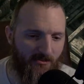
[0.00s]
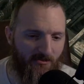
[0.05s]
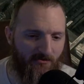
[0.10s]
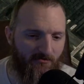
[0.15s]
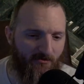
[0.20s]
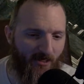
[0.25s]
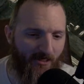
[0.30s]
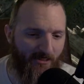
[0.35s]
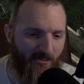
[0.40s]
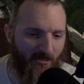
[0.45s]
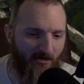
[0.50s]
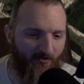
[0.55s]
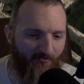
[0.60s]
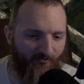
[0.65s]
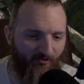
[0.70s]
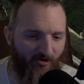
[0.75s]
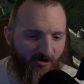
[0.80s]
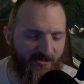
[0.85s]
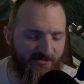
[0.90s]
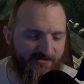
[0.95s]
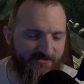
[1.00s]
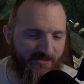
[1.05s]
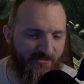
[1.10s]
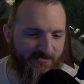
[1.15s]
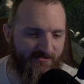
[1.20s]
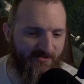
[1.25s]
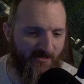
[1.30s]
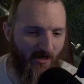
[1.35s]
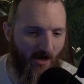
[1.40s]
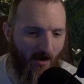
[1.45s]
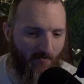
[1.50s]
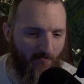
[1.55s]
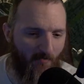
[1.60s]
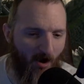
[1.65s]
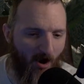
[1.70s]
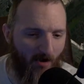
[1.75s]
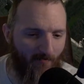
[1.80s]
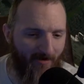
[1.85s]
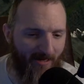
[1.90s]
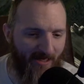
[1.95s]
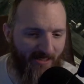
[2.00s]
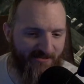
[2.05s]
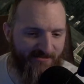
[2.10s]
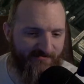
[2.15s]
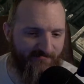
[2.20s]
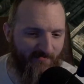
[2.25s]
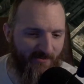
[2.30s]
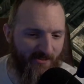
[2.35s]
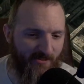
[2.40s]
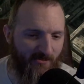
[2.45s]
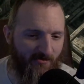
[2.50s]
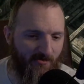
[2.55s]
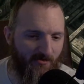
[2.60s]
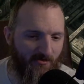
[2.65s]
Like, for instance, a mob hits me,